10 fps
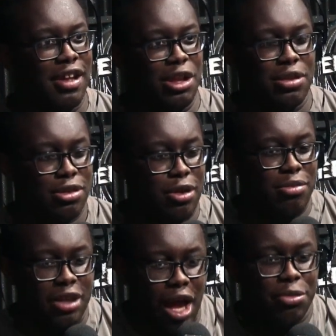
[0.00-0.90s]
and he
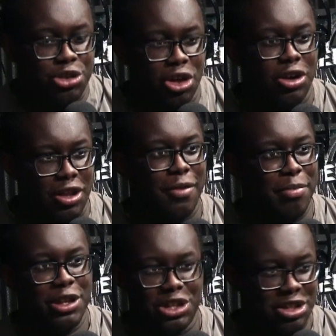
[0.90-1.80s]
screams, "I'm the Juggernaut,
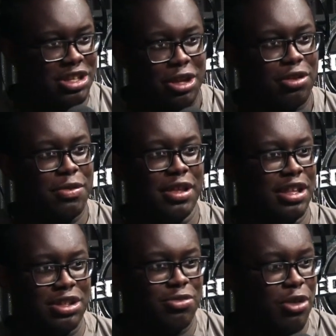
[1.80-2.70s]
bitch!" and just kills people, you know,
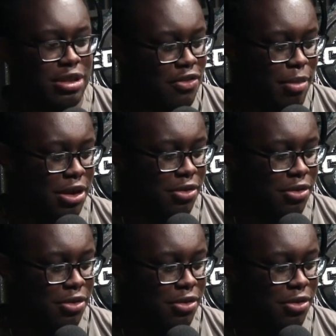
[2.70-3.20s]
just runs everybody.